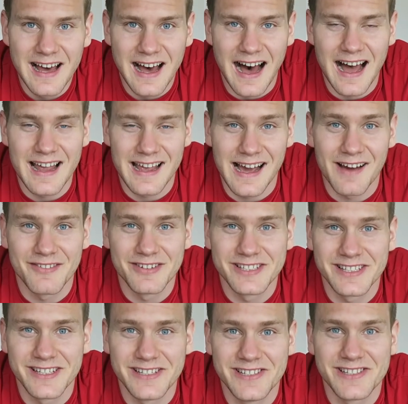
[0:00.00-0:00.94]
I
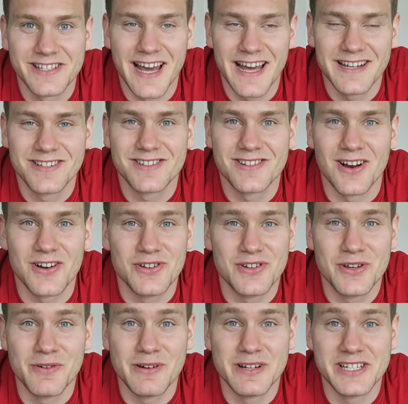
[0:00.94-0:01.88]
obviously just had to start
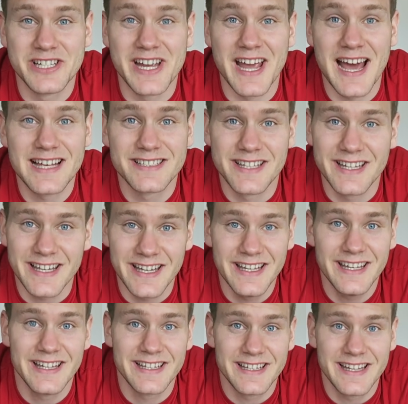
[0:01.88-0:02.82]
doing. She hasn't
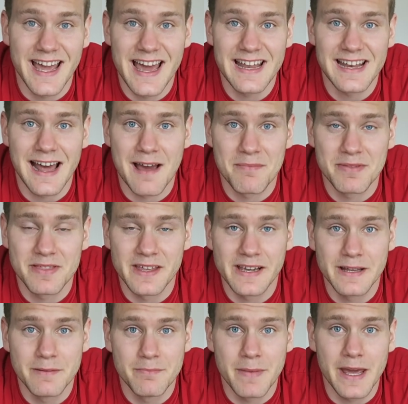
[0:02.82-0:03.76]
eaten yet. I'm
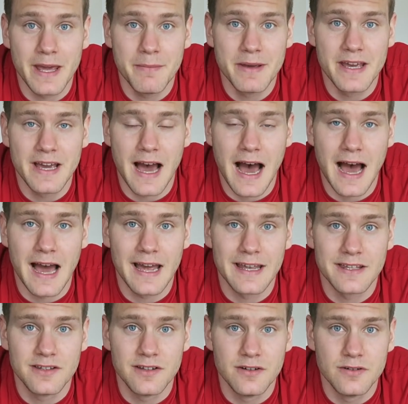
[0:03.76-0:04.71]
thinking maybe I
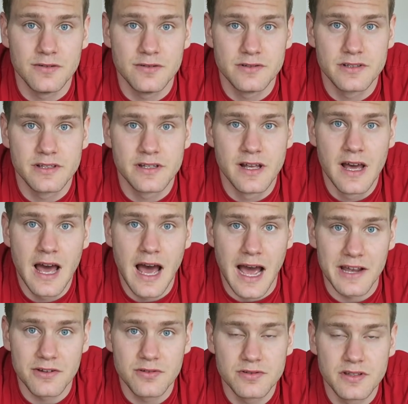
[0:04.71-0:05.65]
used,
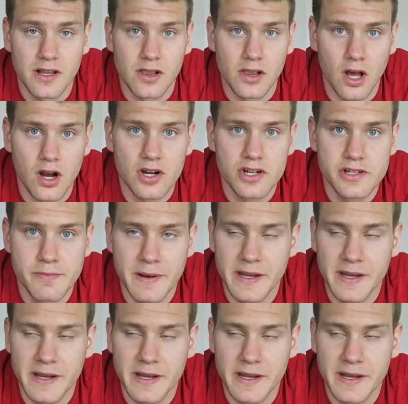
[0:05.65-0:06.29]
I used the large